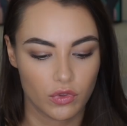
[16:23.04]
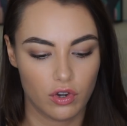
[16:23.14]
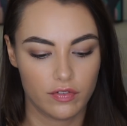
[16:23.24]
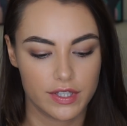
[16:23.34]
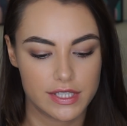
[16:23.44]

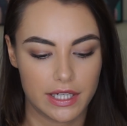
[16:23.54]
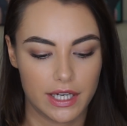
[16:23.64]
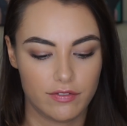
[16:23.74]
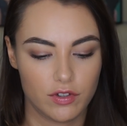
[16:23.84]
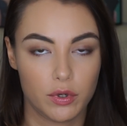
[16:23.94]

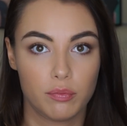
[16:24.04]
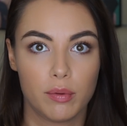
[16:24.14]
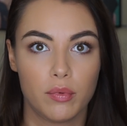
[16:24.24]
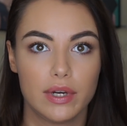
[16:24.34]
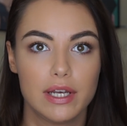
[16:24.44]
Obviously, if you want to
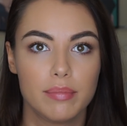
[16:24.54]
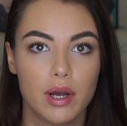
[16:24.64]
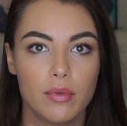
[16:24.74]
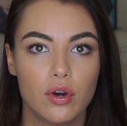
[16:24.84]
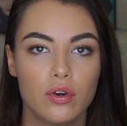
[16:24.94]
put more lip
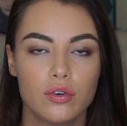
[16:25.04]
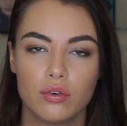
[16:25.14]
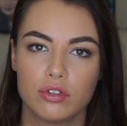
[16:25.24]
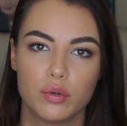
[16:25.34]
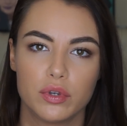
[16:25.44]
balm on,
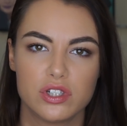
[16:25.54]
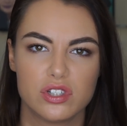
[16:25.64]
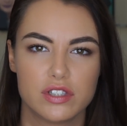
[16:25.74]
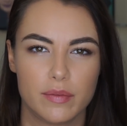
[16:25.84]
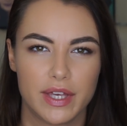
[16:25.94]
or you want to
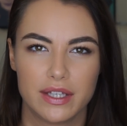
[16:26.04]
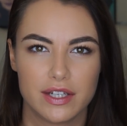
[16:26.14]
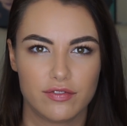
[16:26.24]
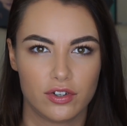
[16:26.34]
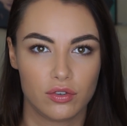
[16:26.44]
do something
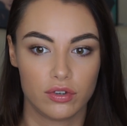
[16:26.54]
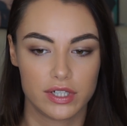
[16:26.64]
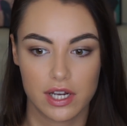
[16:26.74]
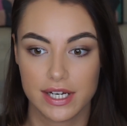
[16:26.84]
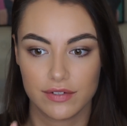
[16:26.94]
different or a
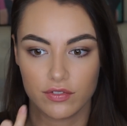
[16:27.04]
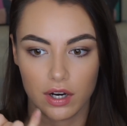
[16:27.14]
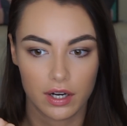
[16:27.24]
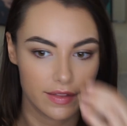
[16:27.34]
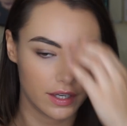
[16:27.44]
slightly different
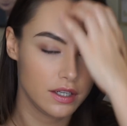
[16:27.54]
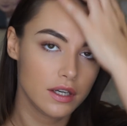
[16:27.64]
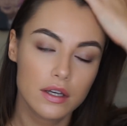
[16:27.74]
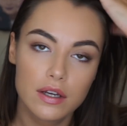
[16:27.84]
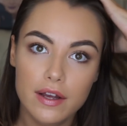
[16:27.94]
colour, then
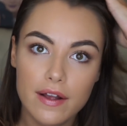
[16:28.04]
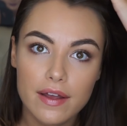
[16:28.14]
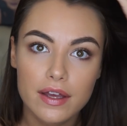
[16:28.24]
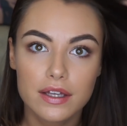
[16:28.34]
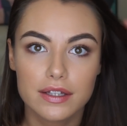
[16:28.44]

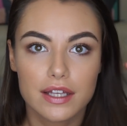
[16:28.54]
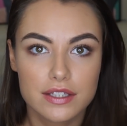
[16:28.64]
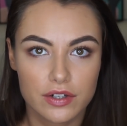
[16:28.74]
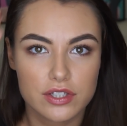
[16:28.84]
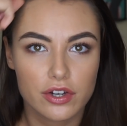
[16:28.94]

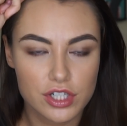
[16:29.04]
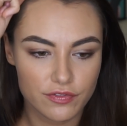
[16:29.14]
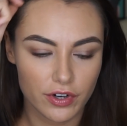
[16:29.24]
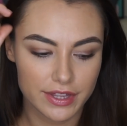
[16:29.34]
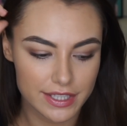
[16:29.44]
that's nice. I
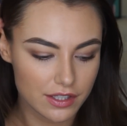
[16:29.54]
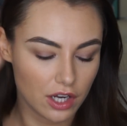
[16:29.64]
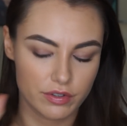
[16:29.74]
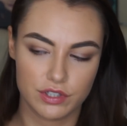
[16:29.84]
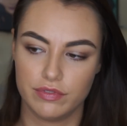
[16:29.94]
just find this
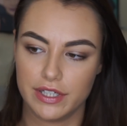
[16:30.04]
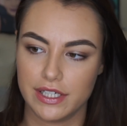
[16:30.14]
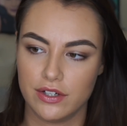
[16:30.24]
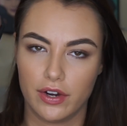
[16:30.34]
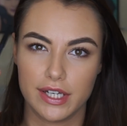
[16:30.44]
colour is
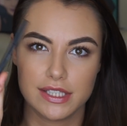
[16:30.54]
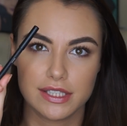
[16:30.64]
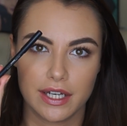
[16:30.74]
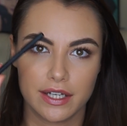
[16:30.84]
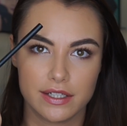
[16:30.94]
really
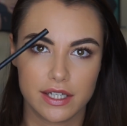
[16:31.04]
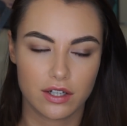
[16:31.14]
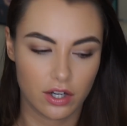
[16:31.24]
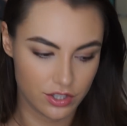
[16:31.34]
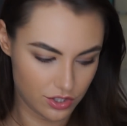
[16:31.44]
nice and it
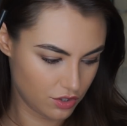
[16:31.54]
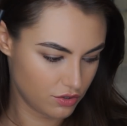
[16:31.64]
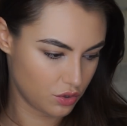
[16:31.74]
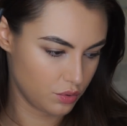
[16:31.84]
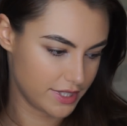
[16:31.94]
kind of
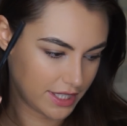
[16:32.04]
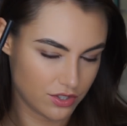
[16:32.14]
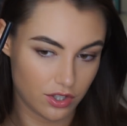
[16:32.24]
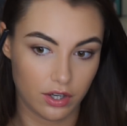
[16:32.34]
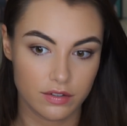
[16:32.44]
suits all
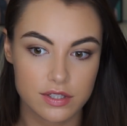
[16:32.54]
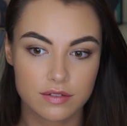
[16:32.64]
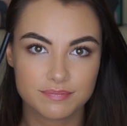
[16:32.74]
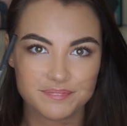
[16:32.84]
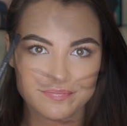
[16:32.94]
skin
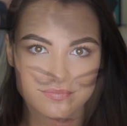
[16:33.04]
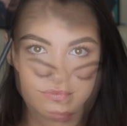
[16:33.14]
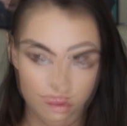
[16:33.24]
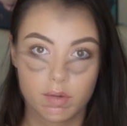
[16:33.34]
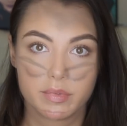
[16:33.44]
tones.
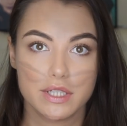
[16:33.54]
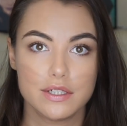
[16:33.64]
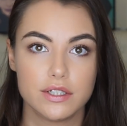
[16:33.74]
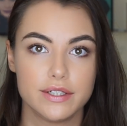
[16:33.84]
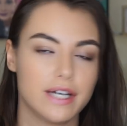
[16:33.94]
What I'm
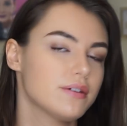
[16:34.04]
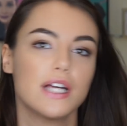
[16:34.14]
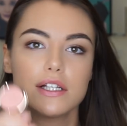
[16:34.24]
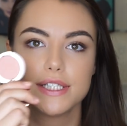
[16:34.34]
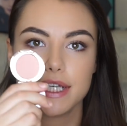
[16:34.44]
going to do now is
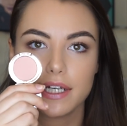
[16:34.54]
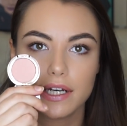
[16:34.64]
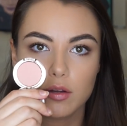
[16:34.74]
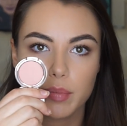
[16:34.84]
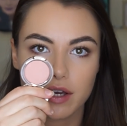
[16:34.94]
actually take a
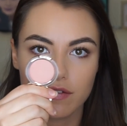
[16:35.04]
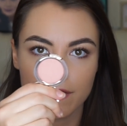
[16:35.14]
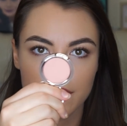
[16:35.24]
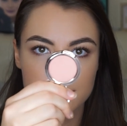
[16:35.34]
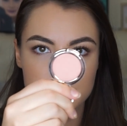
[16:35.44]
little bit of
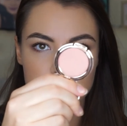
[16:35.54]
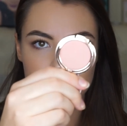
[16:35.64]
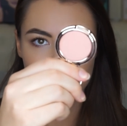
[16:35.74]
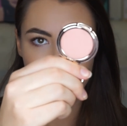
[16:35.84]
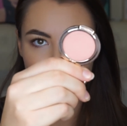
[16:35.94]
this
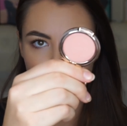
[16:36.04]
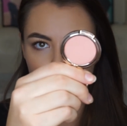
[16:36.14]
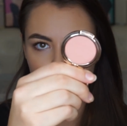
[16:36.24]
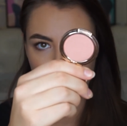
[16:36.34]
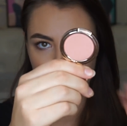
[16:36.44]
shadow